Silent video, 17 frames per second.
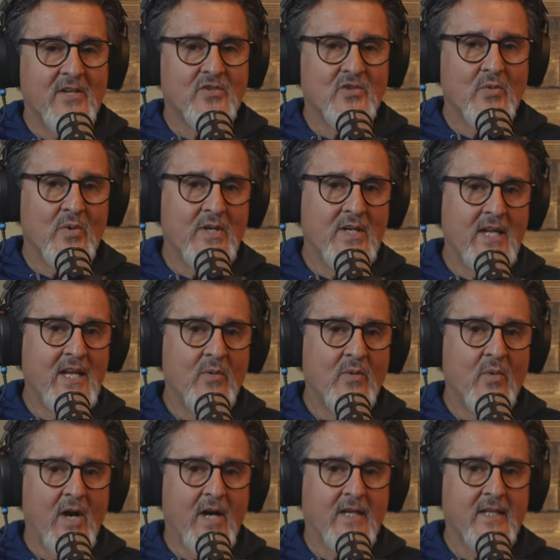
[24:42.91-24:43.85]
So one day he
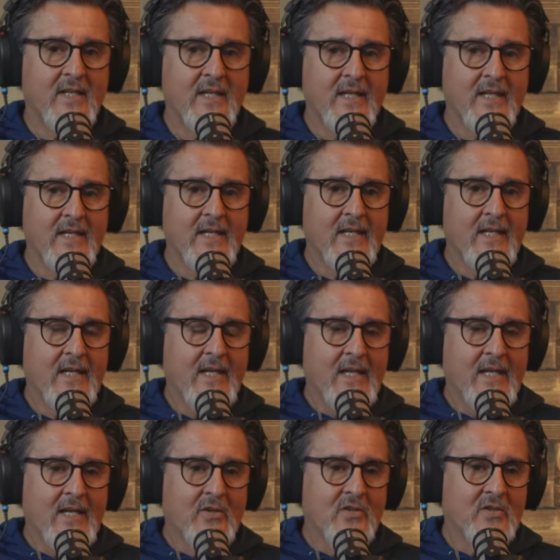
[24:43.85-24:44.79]
walked in,
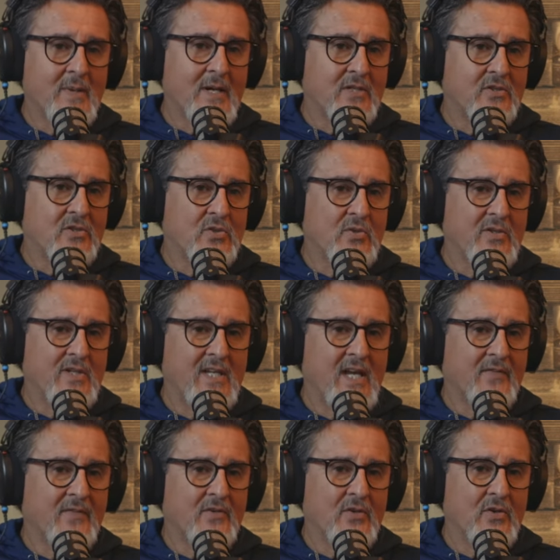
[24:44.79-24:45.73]
it was about two in the
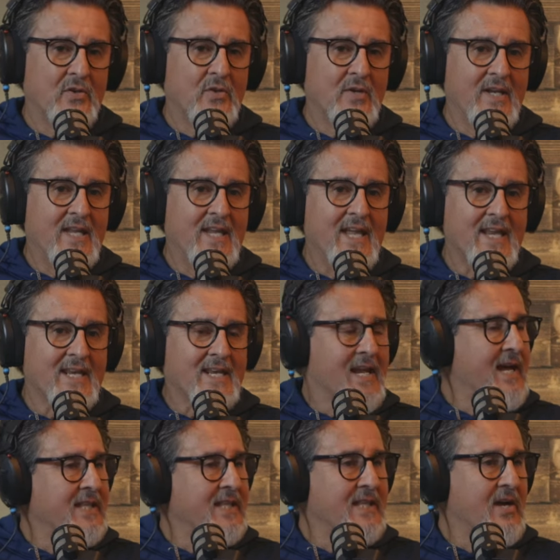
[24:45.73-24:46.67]
afternoon, and he had
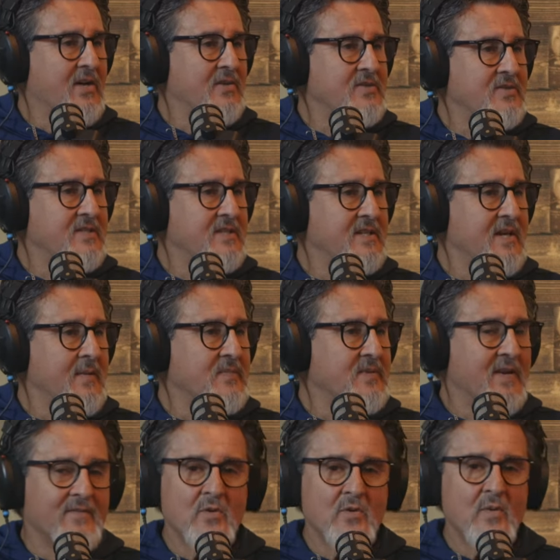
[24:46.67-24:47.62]
9,000 steps.
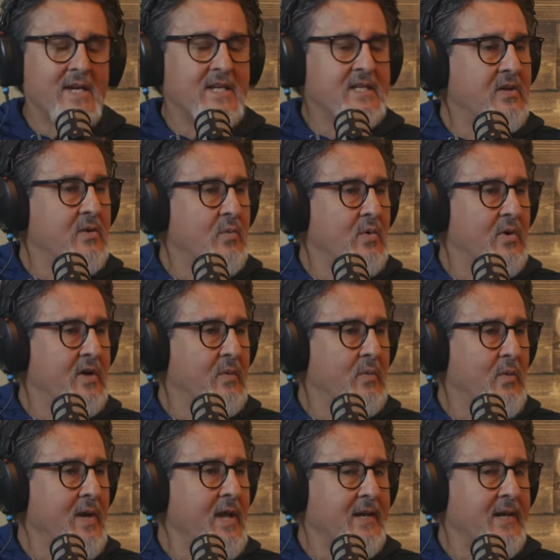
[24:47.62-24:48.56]
I have no idea where he
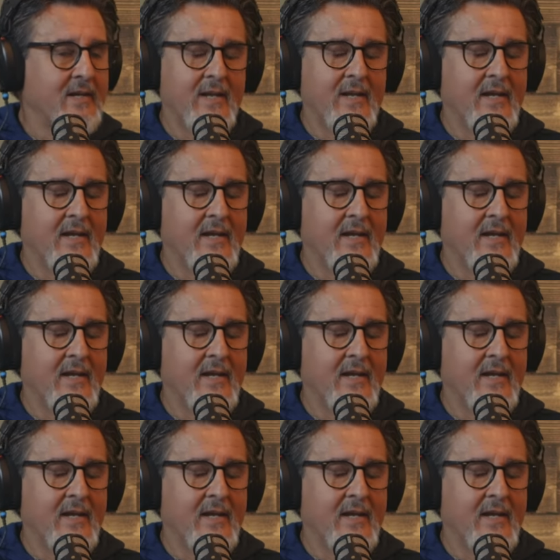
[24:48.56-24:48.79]
went.